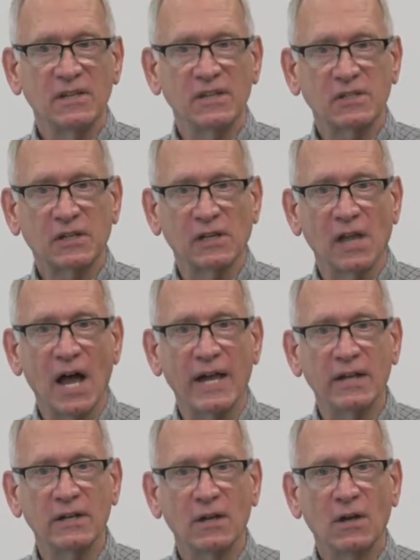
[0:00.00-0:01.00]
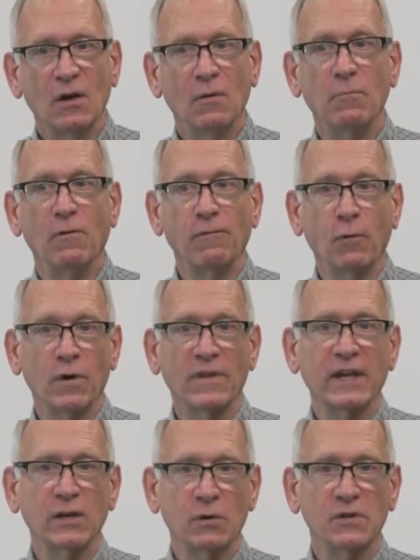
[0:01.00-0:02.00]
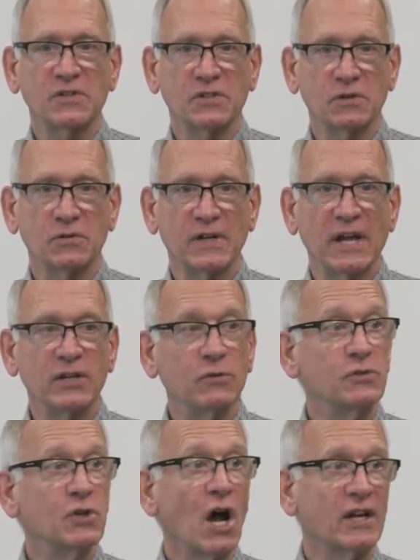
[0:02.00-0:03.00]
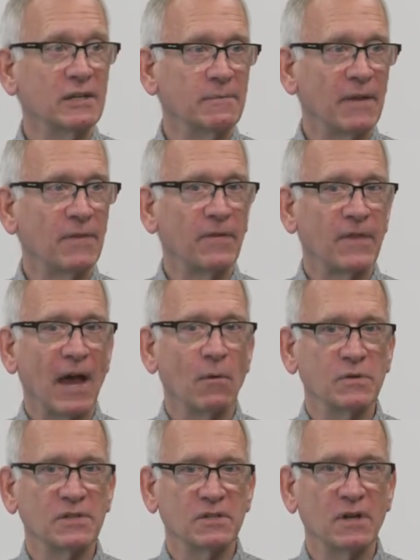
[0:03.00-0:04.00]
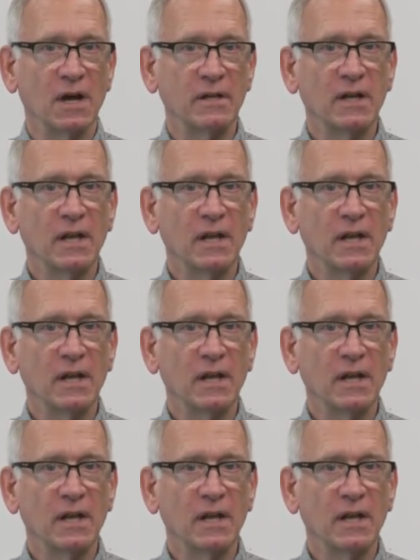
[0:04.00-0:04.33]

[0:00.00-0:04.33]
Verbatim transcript: this client before they go to surgery, and you document that that was done.